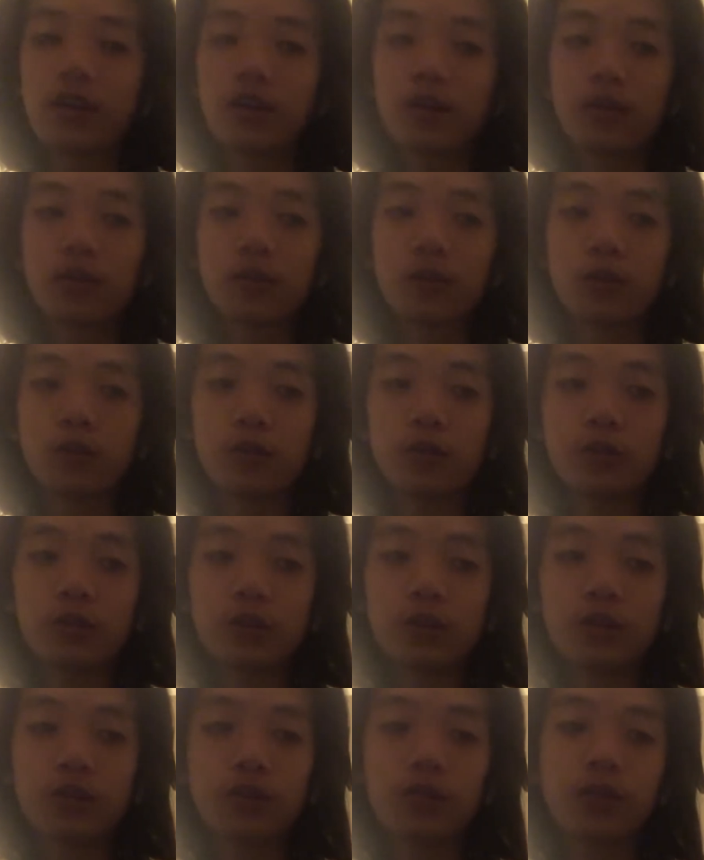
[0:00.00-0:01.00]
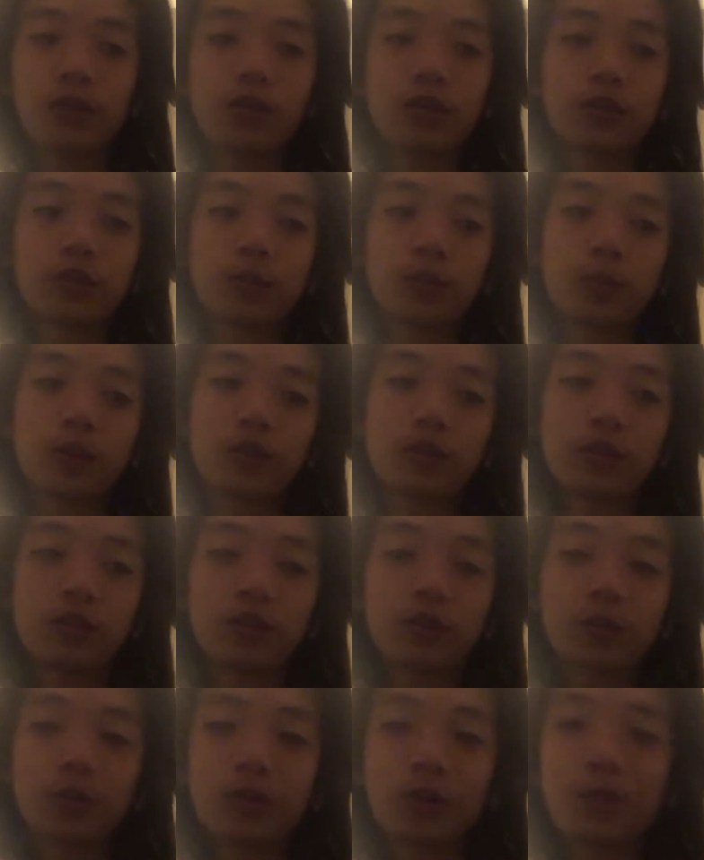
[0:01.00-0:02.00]
So usually this video is basically
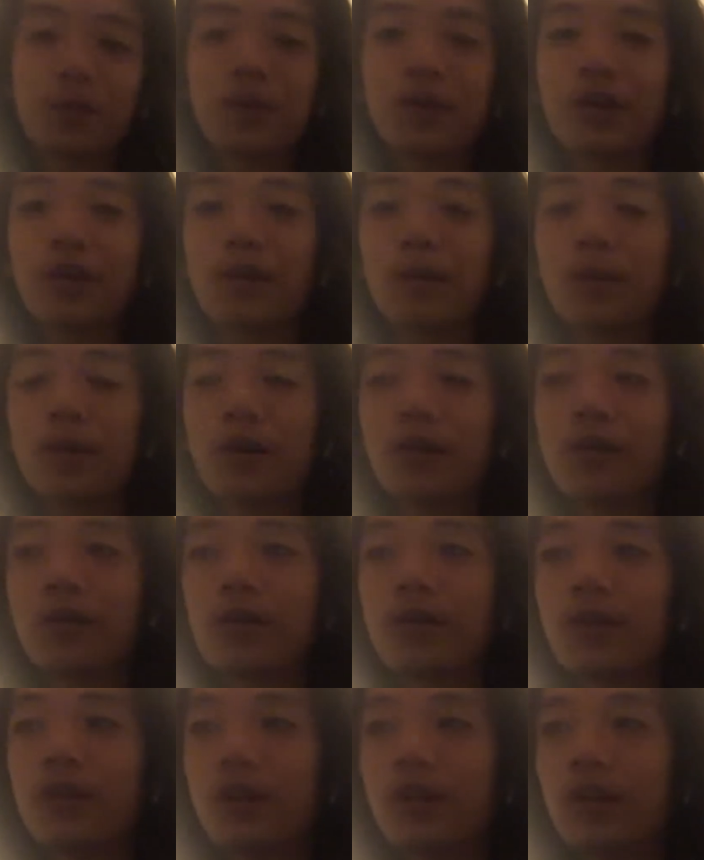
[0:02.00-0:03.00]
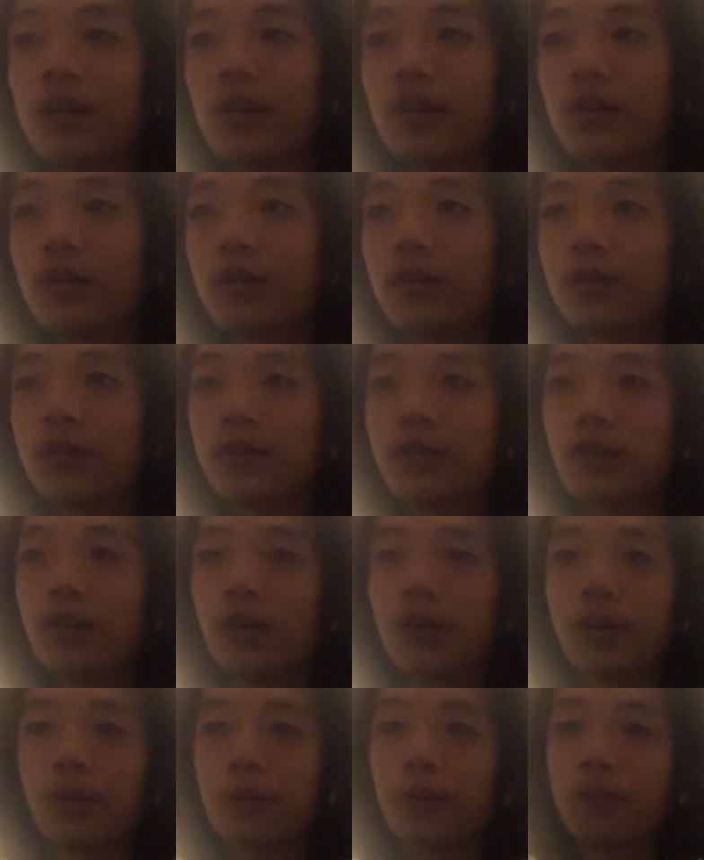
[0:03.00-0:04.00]
just gonna be about
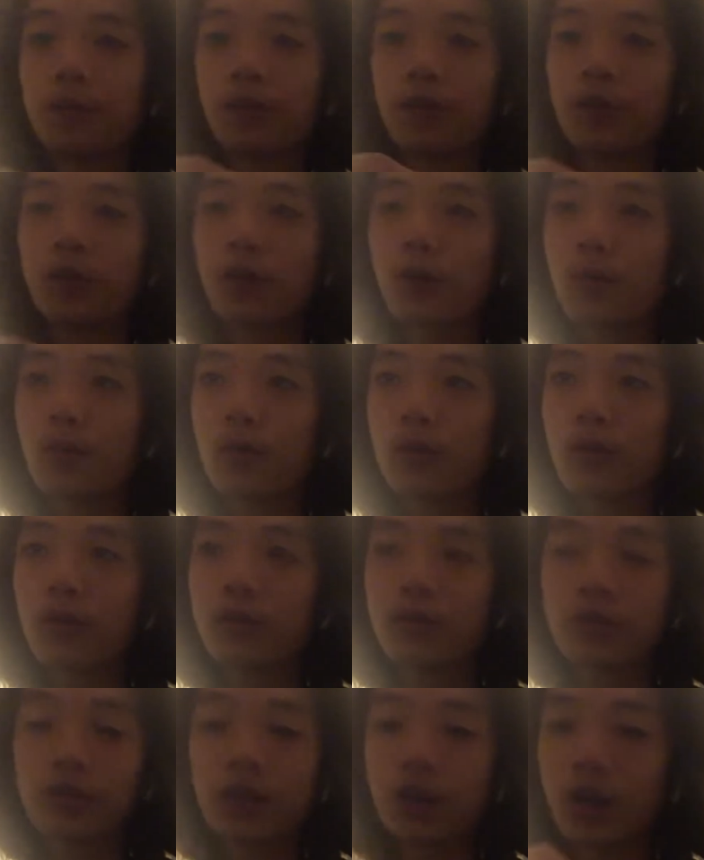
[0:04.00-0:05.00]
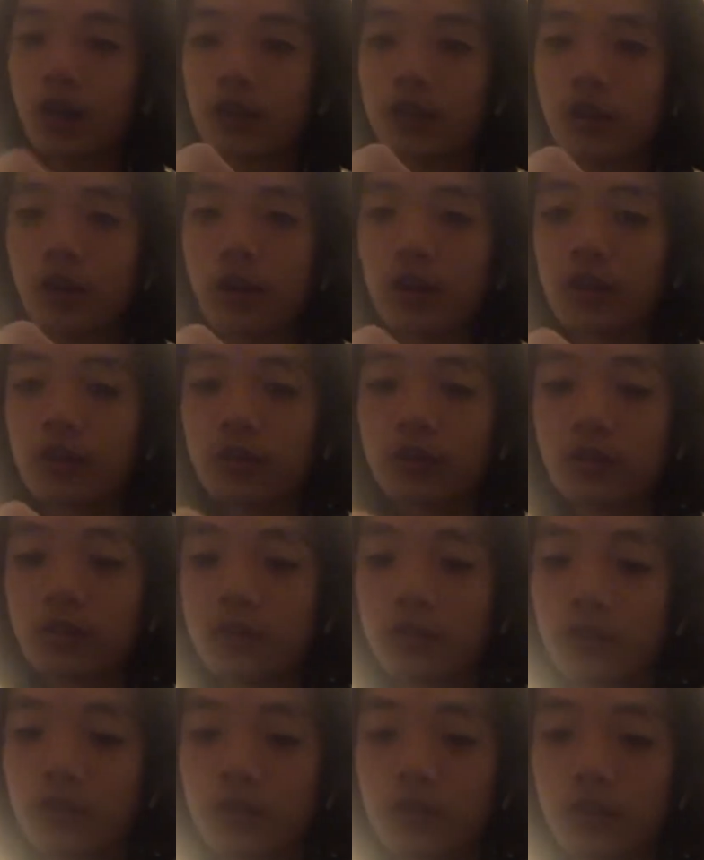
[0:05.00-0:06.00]
fingerboards, tech
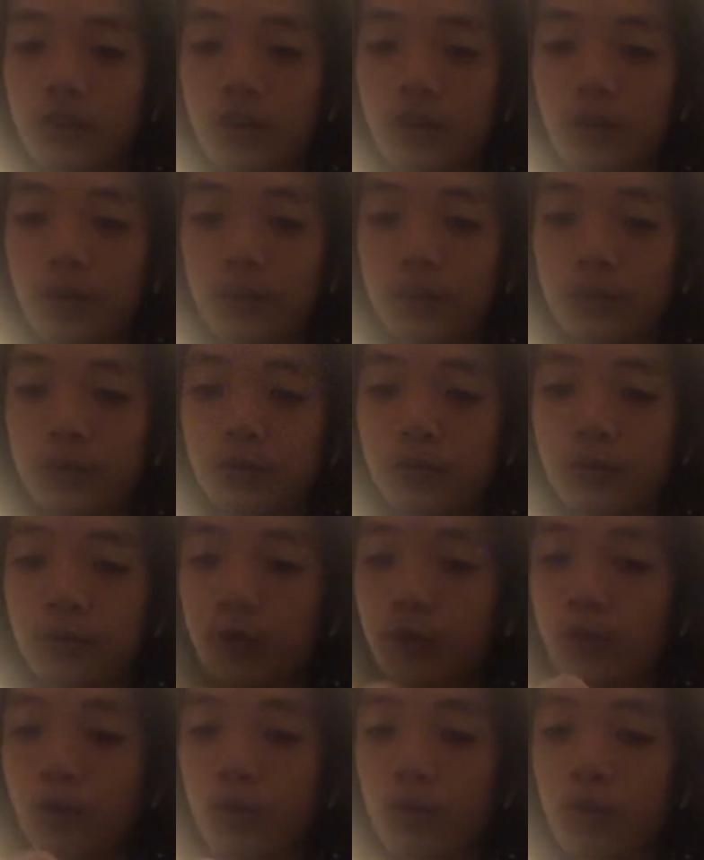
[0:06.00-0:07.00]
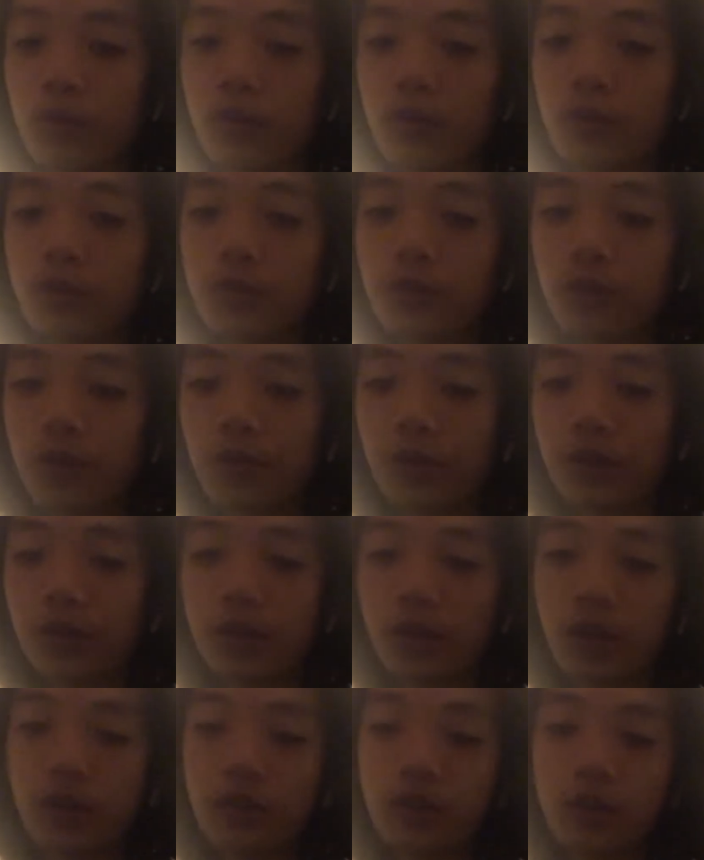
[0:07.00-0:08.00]
decks, tutorials, stuff like
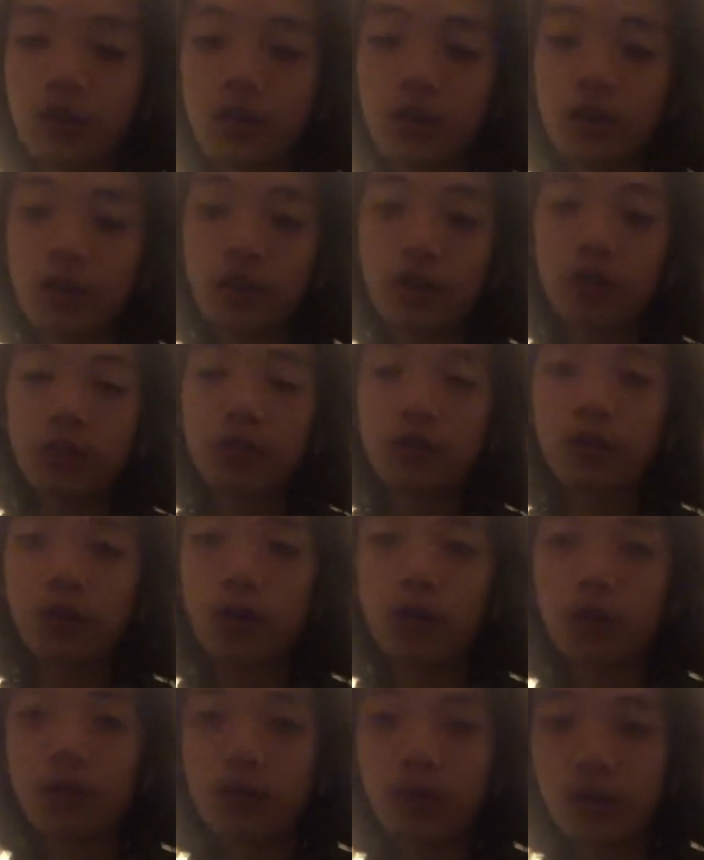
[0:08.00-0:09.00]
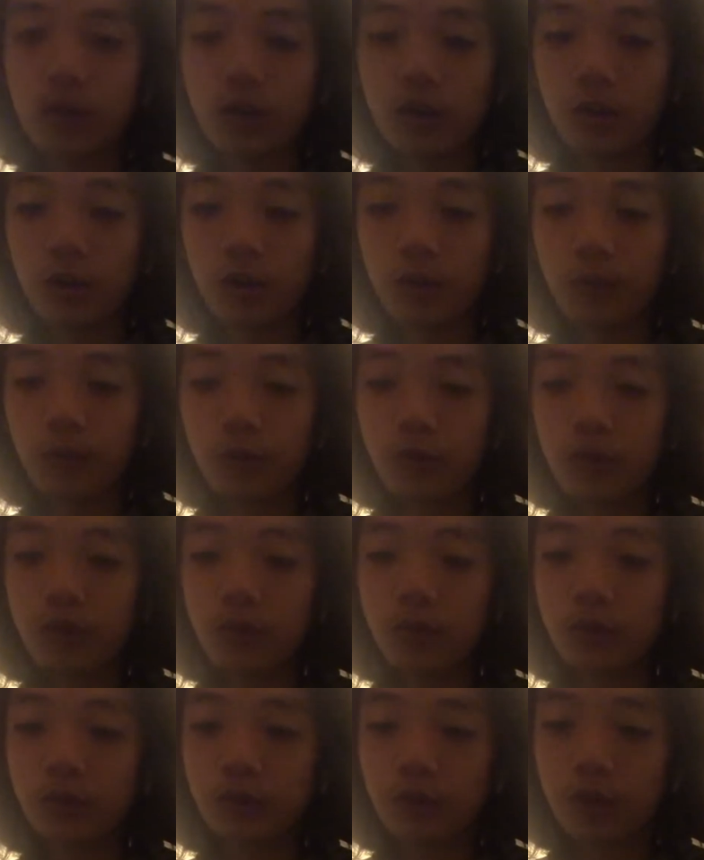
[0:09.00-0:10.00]
that. So first I
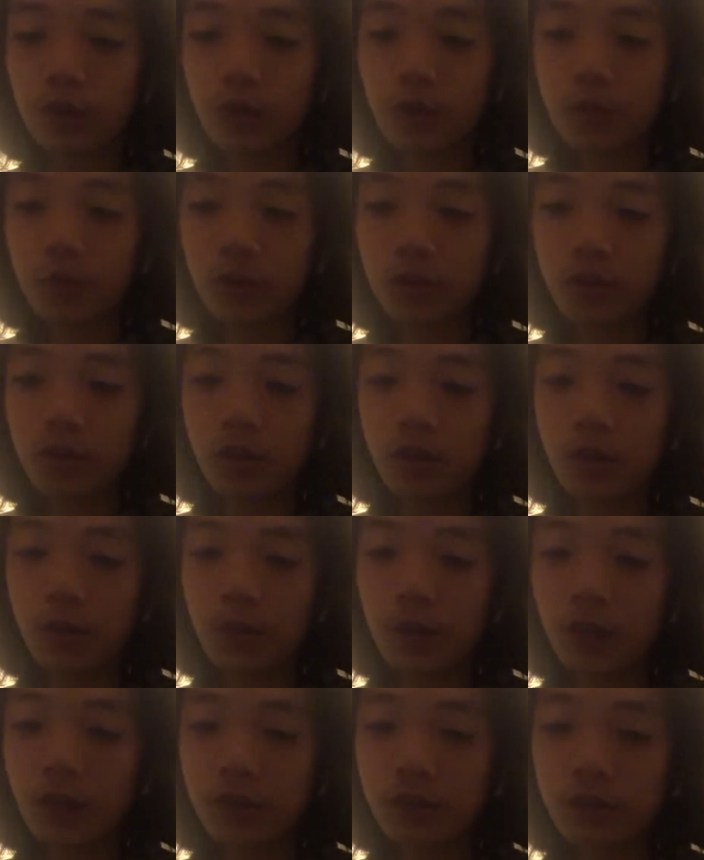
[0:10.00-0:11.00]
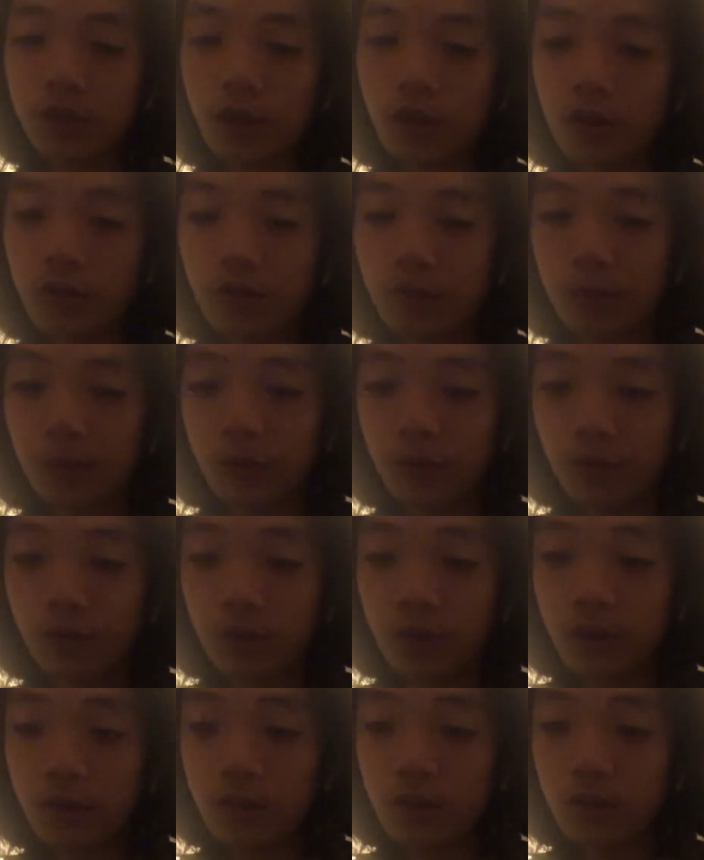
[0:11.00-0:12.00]
want to show you guys my setup. I actually got it from my
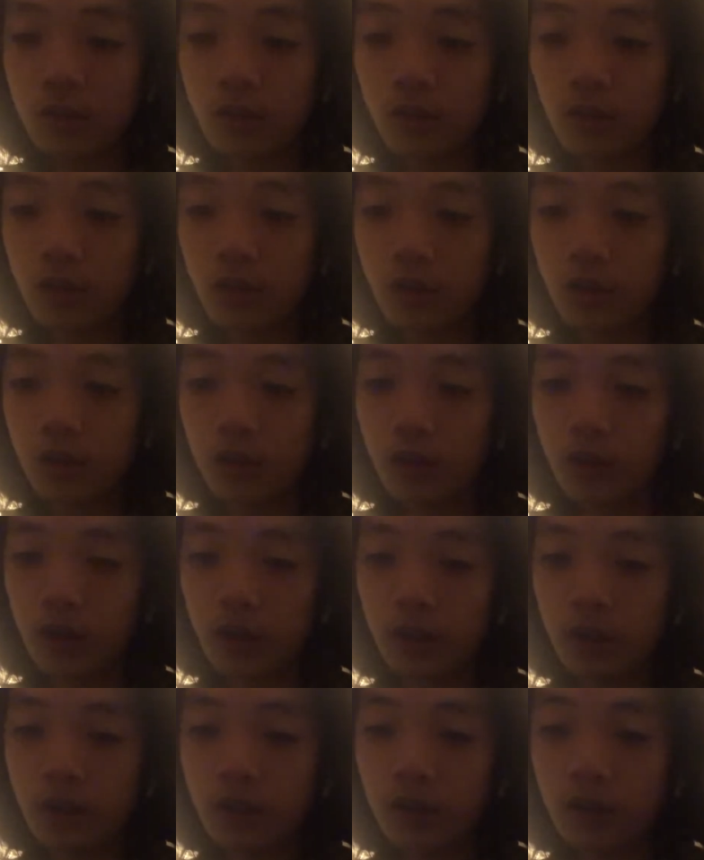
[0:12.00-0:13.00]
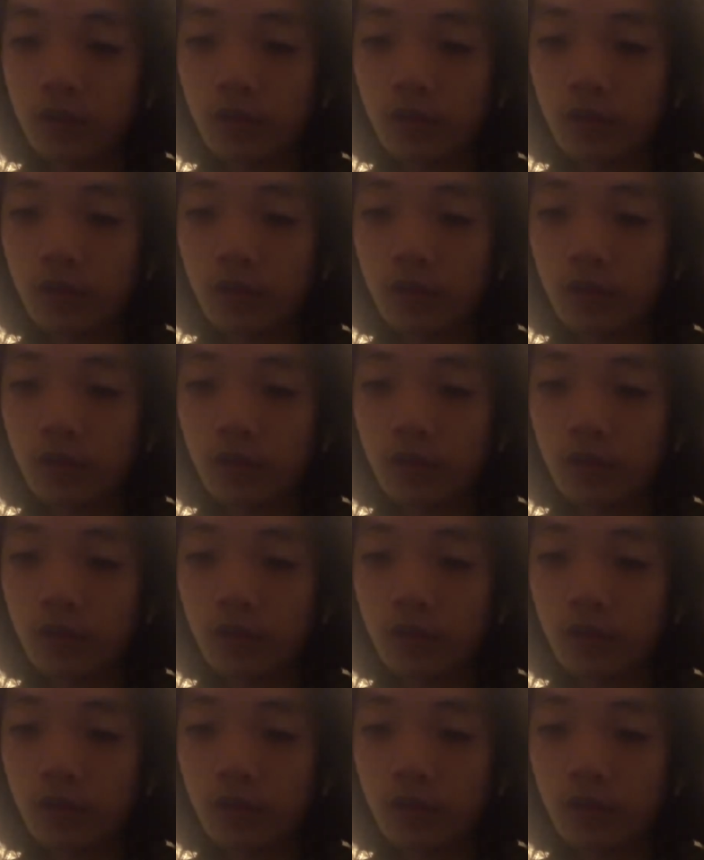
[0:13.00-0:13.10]
friend, and he didn't